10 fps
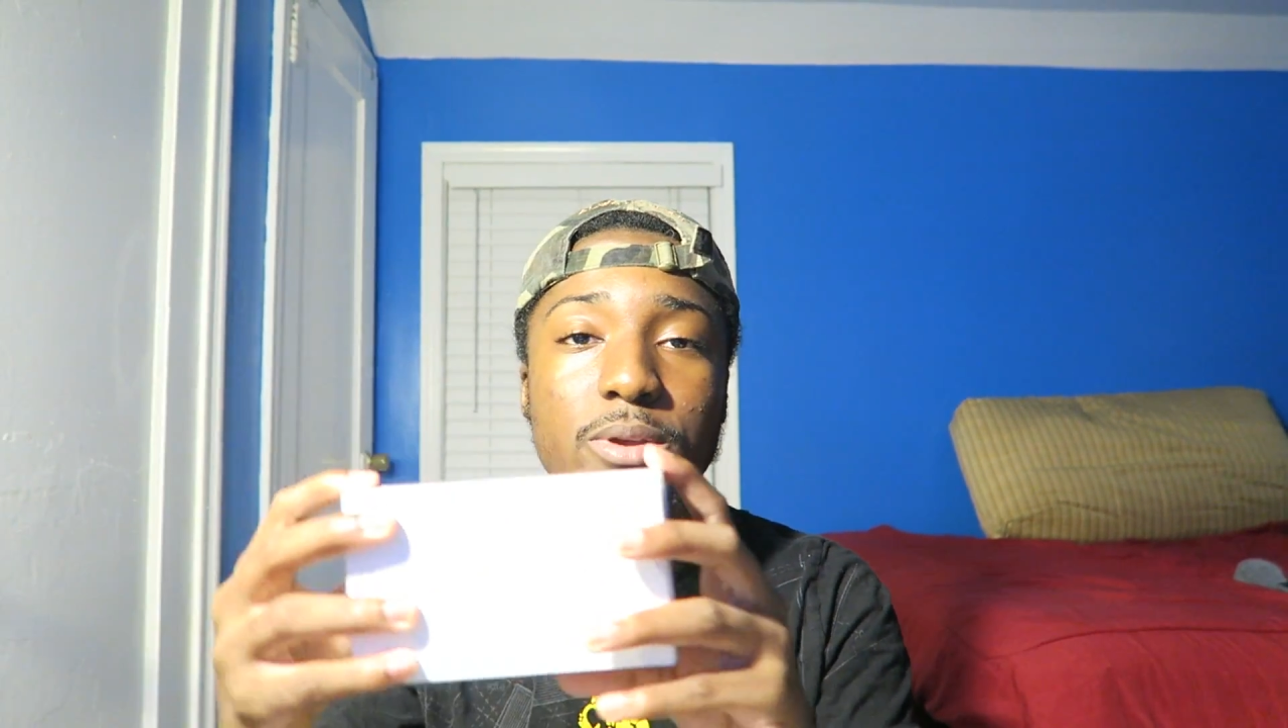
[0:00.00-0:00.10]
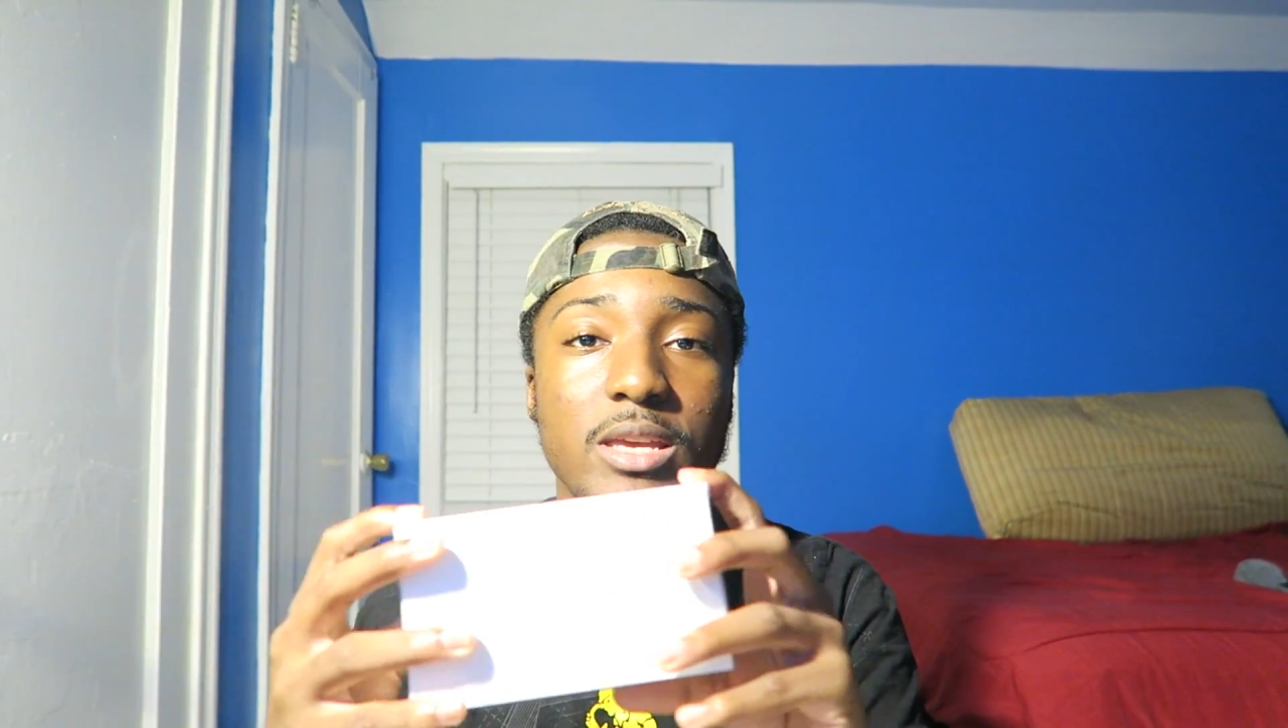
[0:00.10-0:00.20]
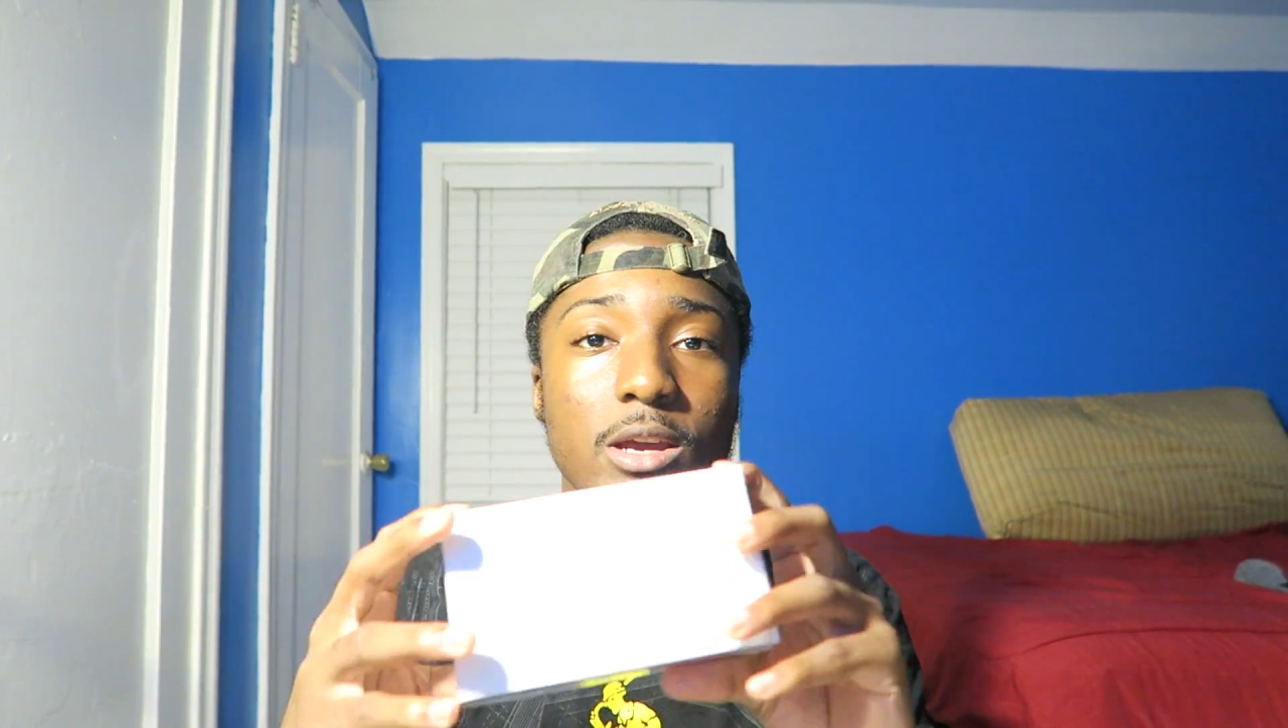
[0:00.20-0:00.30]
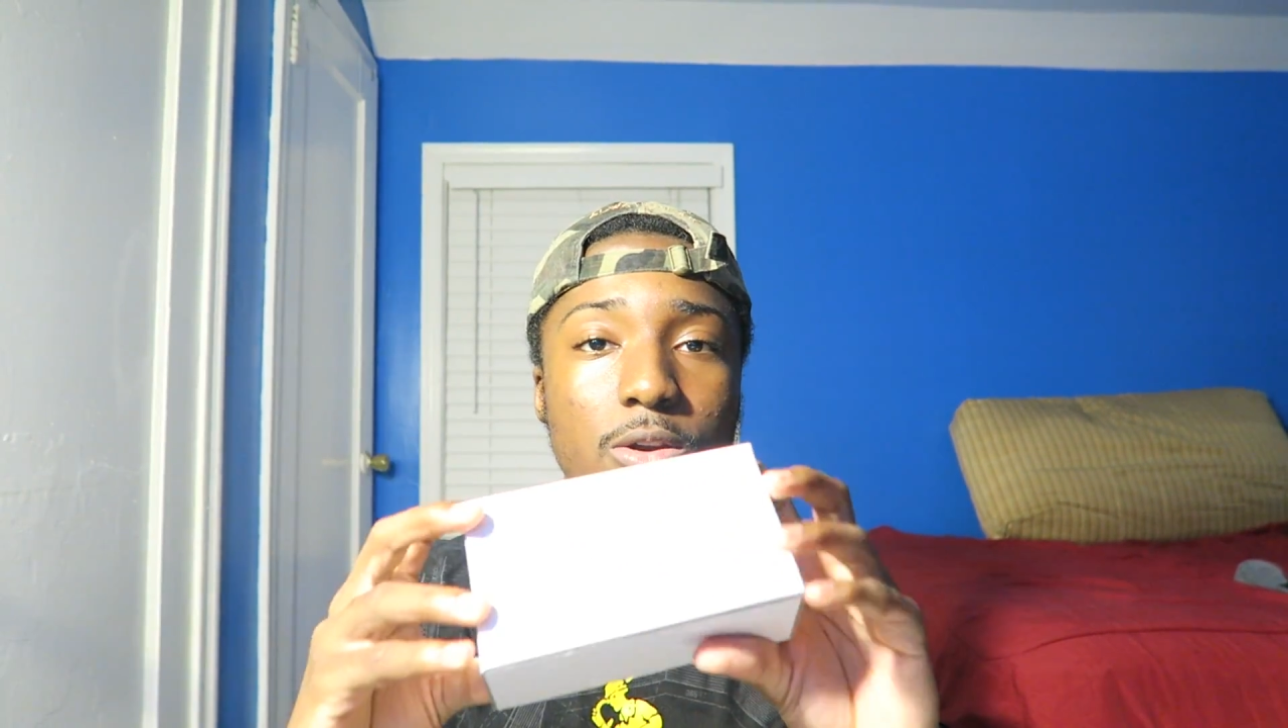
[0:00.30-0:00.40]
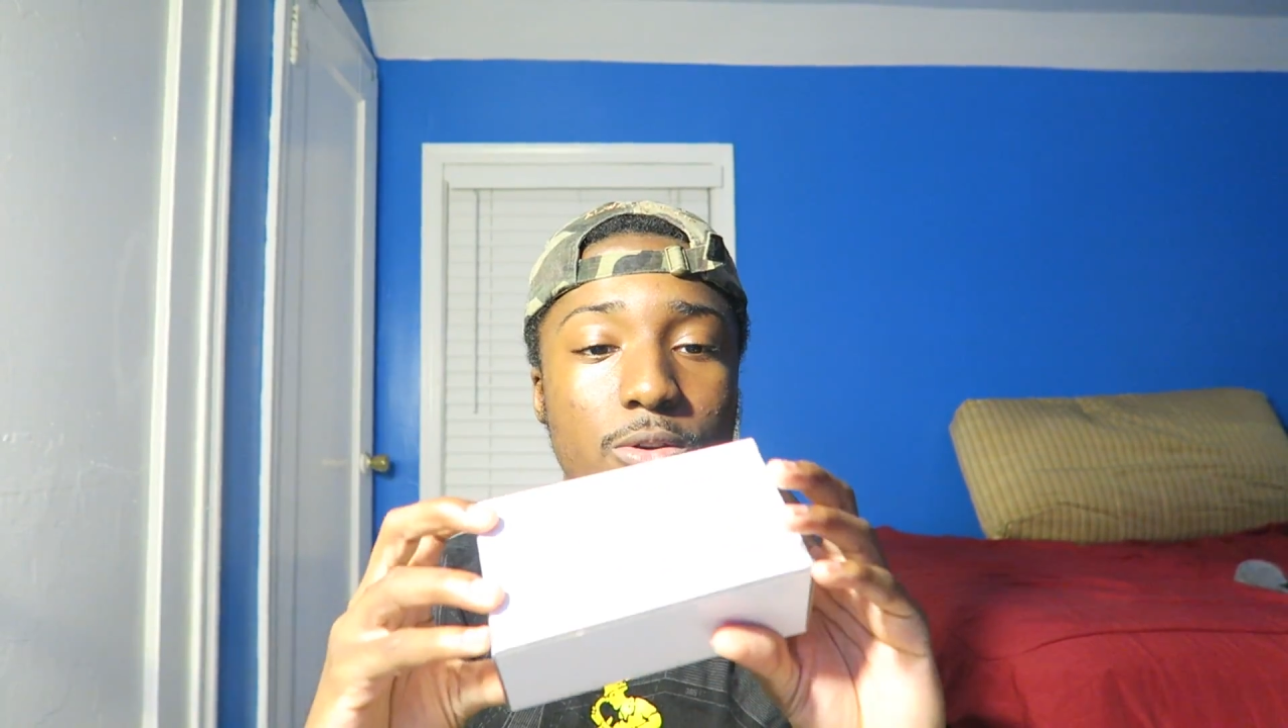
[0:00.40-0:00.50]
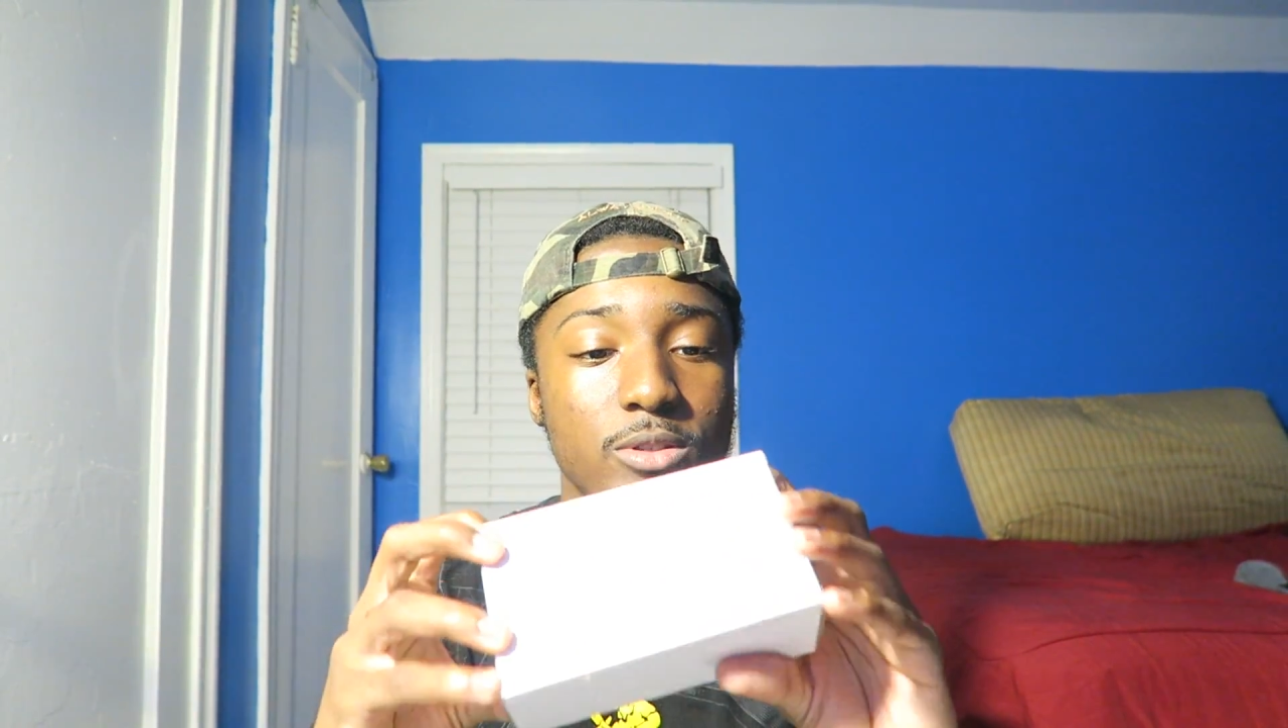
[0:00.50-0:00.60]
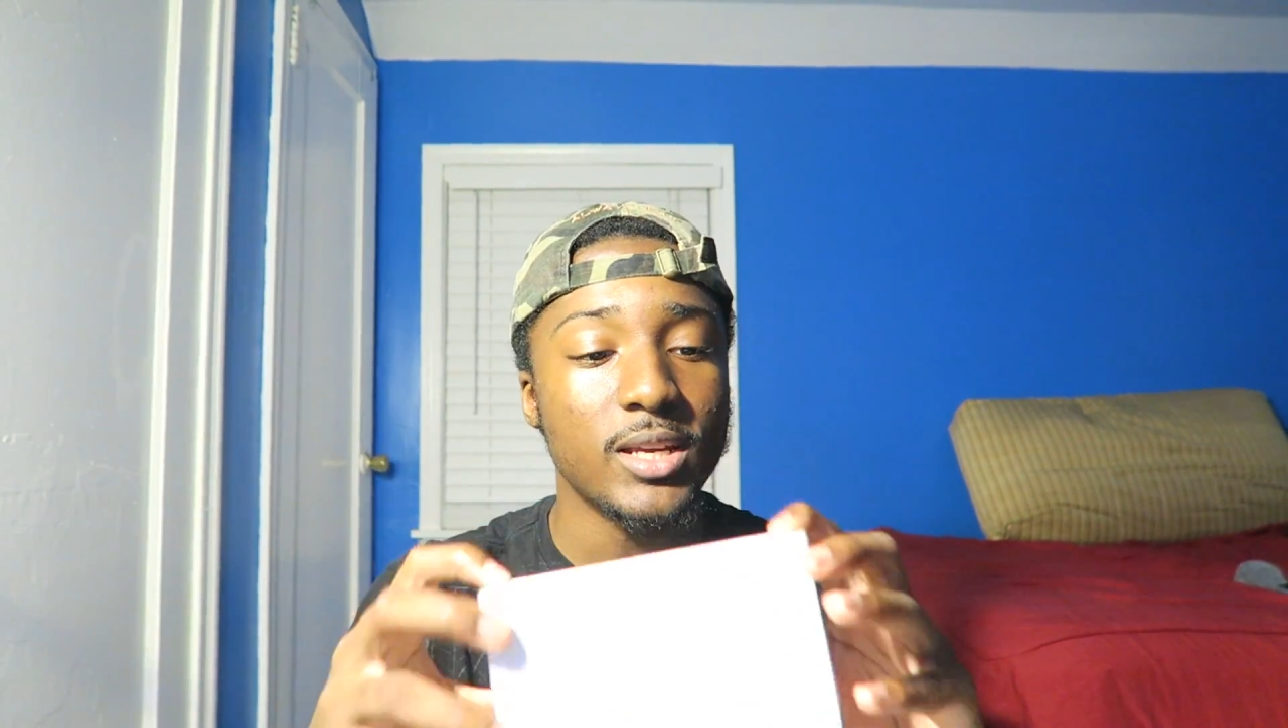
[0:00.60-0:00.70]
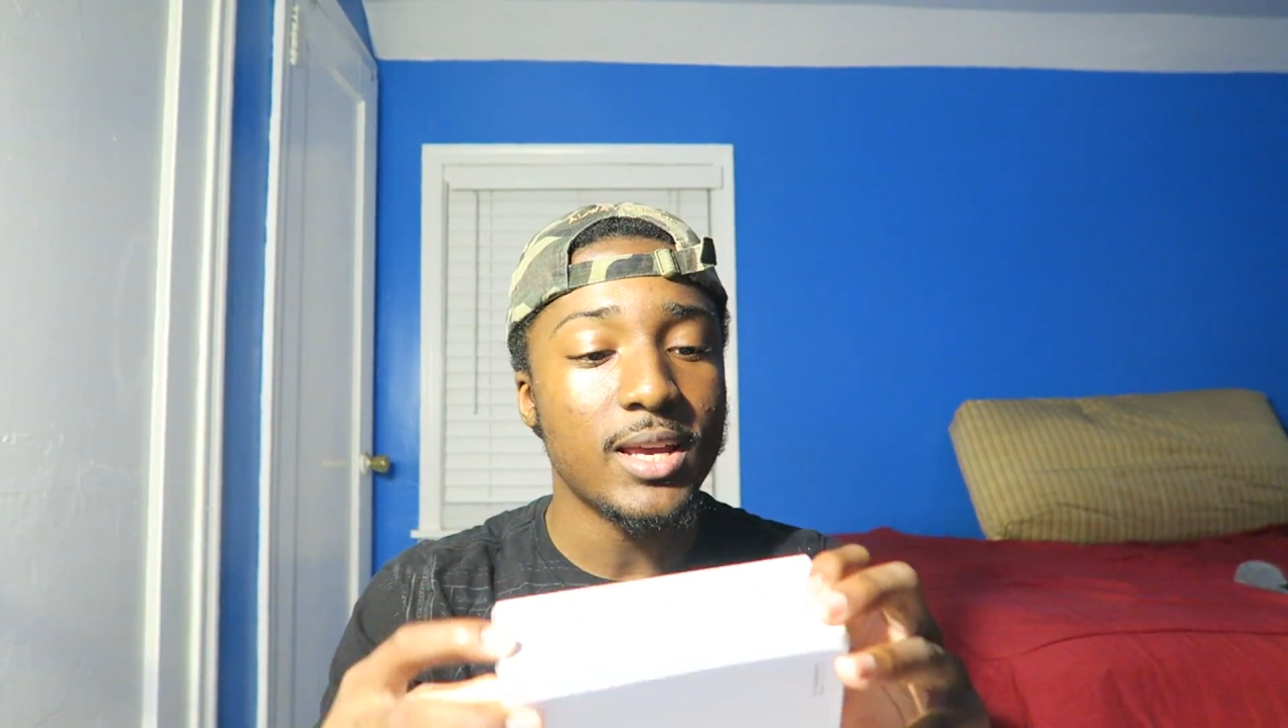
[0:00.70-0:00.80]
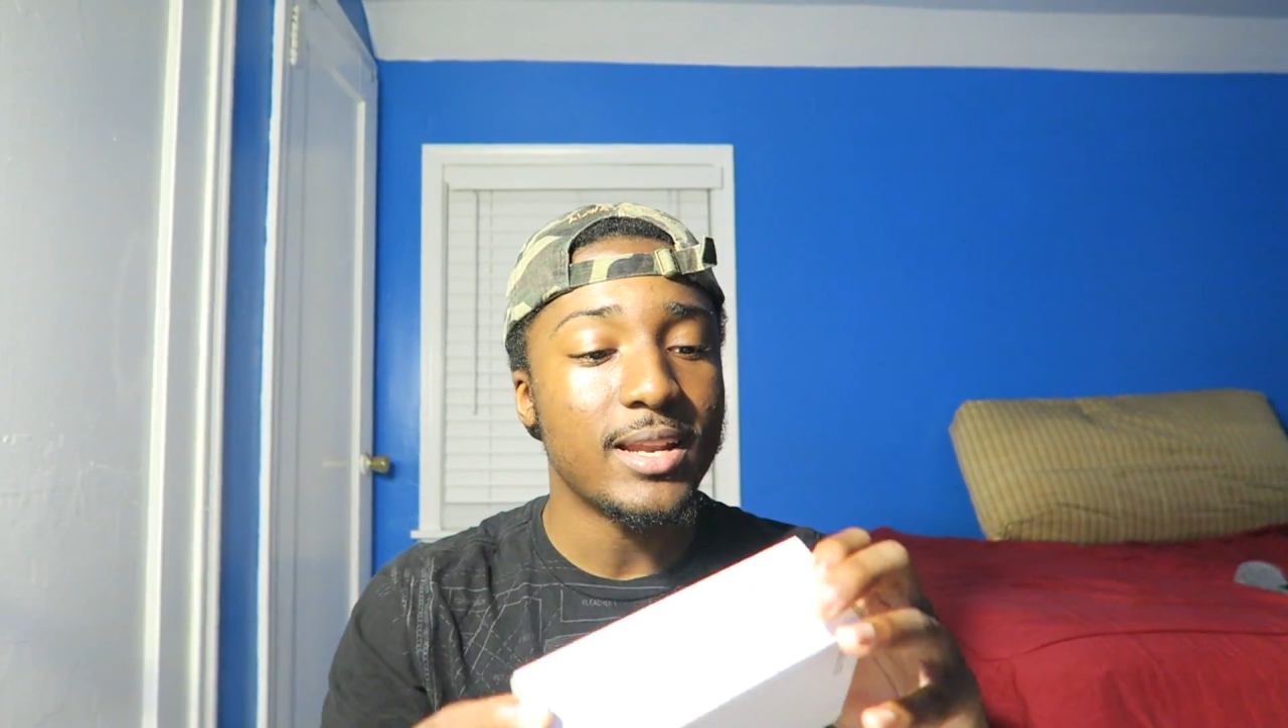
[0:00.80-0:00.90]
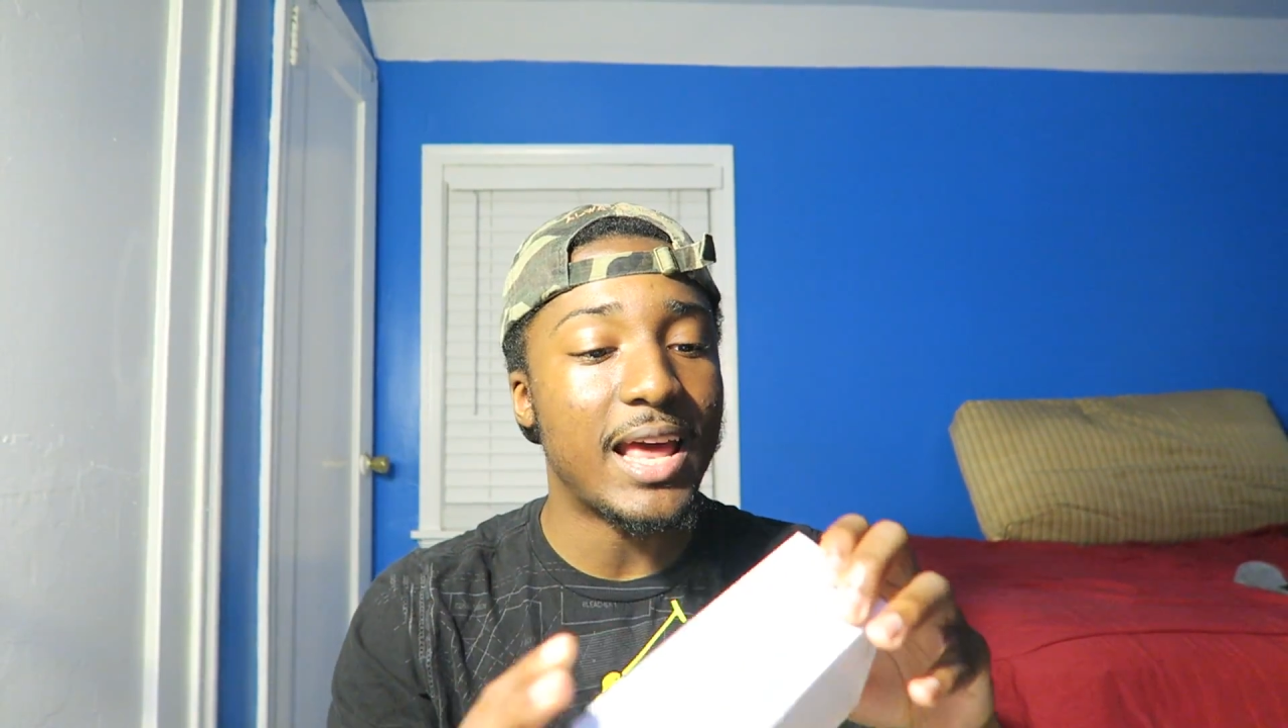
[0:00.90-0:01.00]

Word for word: be yours.